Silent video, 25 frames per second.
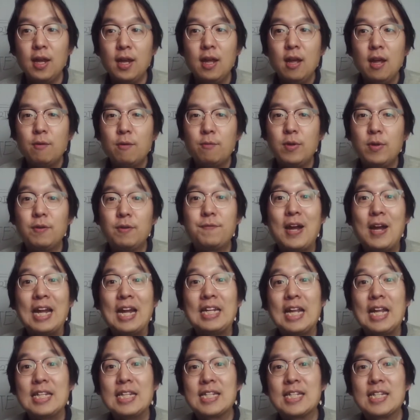We're
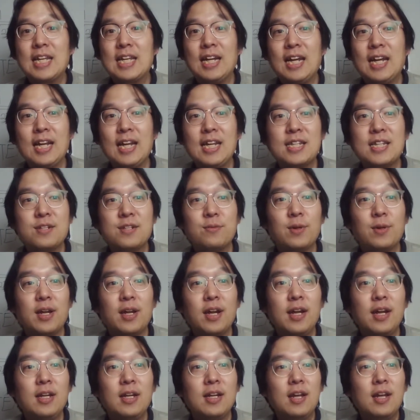finance guys,
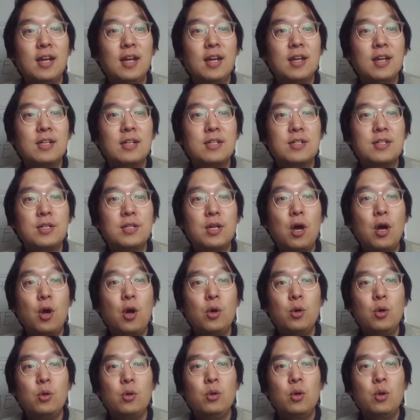right?
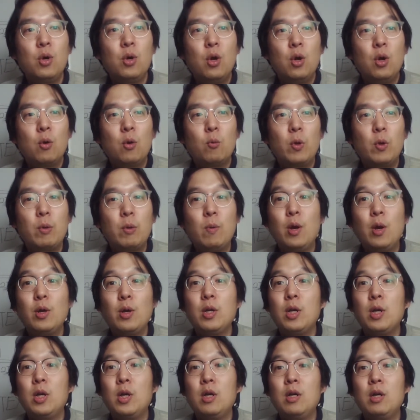So we want
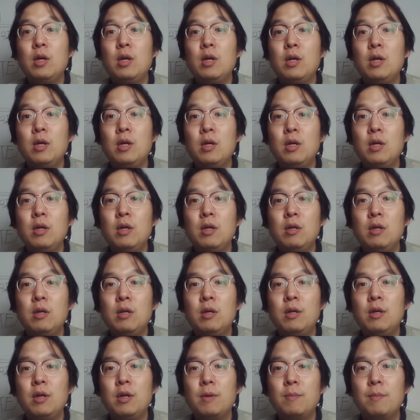
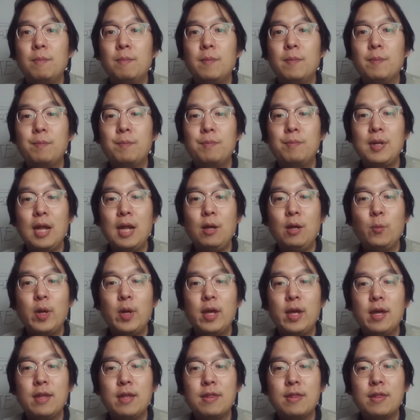to play
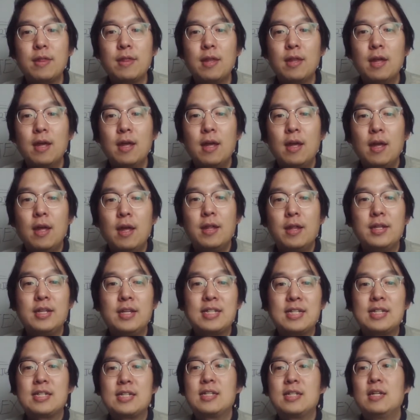with
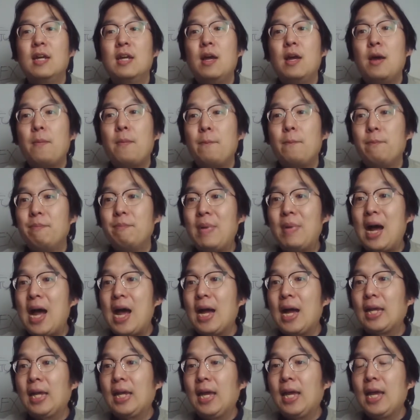this
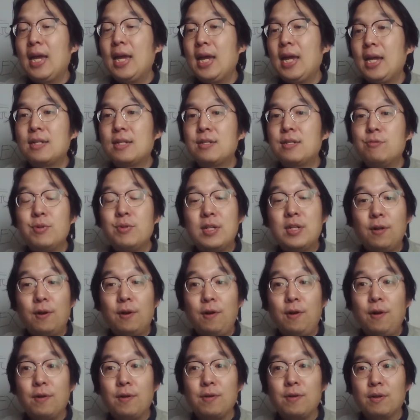market
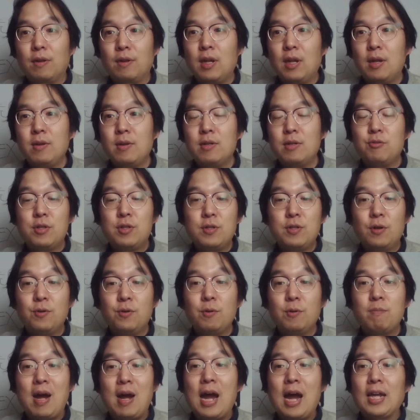return, okay? Return on
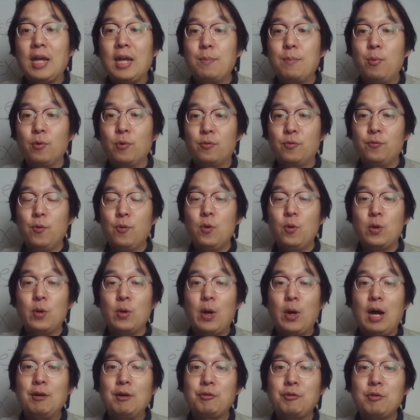market portfolio.
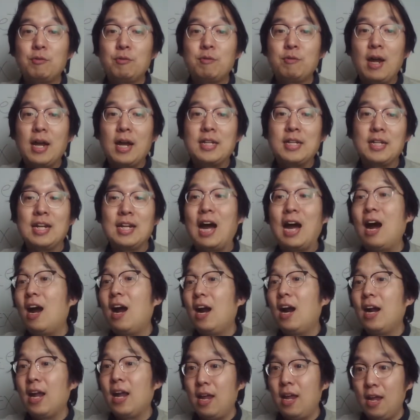How do you write it?
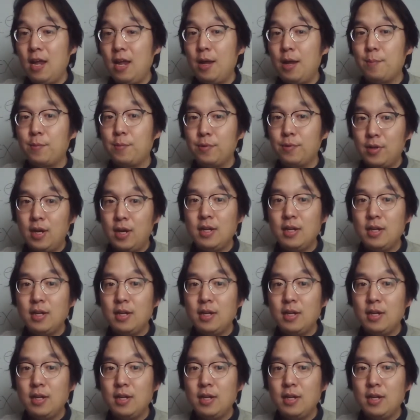RM, right?